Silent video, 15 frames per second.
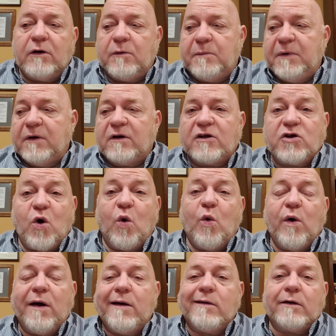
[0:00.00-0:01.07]
build a
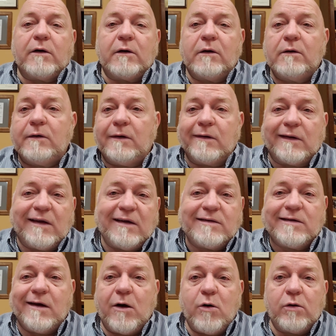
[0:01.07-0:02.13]
toy, or the kids
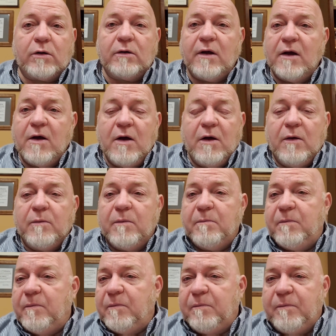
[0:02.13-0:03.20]
go or
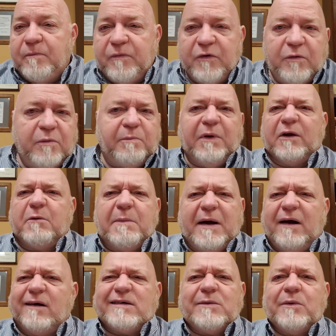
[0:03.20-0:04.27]
build a
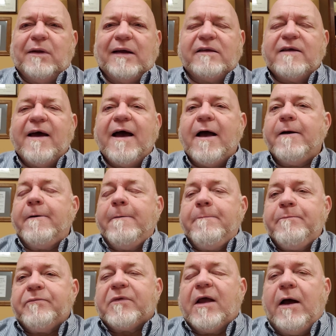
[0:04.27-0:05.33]
bear or something like that.
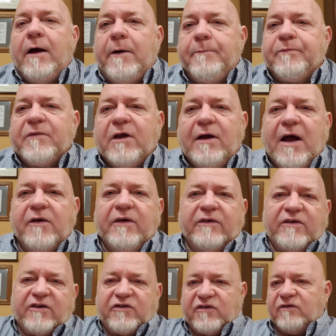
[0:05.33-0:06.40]
How they
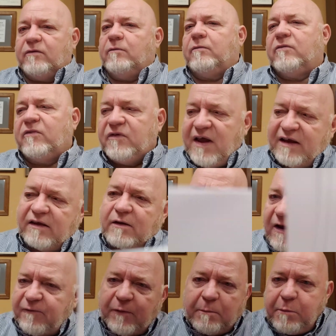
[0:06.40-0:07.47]
just take the
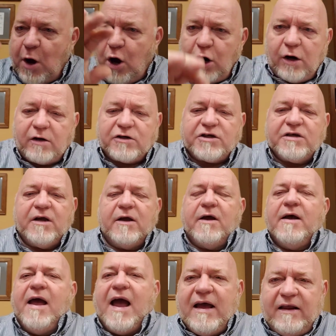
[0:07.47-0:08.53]
different parts,
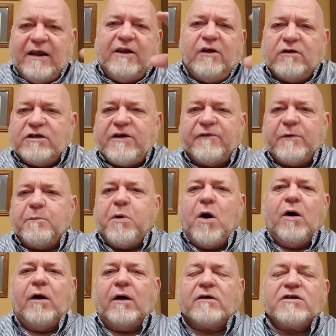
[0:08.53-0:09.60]
and in those different
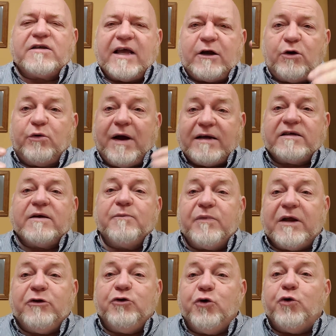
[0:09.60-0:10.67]
parts they create
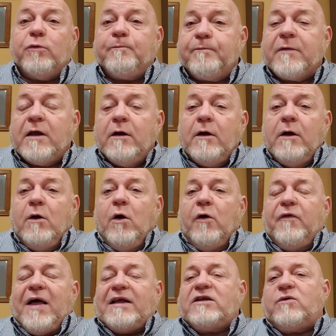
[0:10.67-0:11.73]
something new. Well,
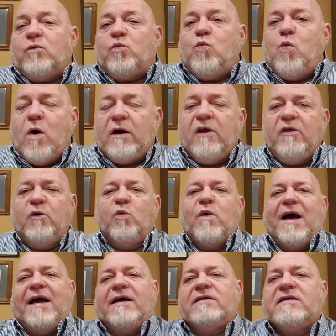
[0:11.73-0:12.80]
that's one of the
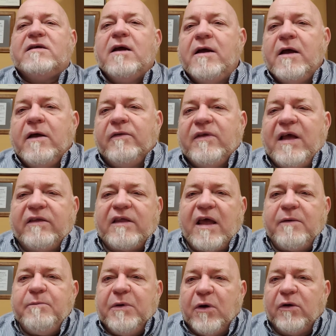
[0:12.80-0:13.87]
ways that
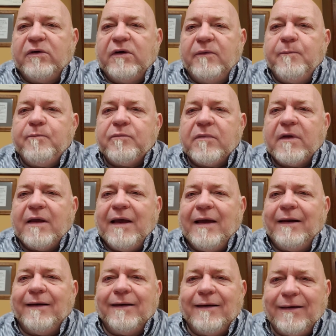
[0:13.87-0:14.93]
they build
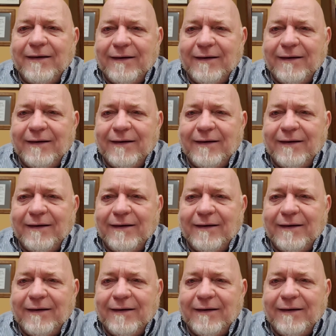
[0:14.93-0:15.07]
an